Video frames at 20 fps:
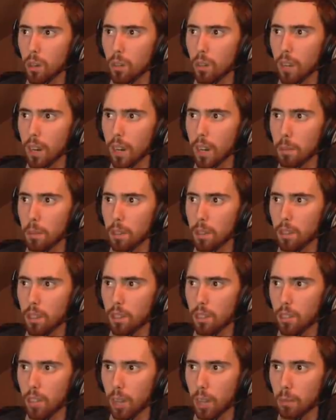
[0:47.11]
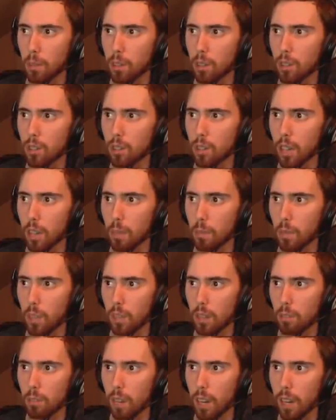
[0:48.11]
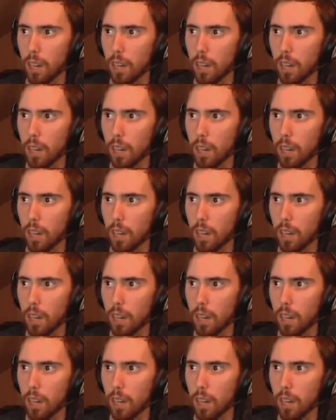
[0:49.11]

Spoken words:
it right up into this cubby hole, and we get right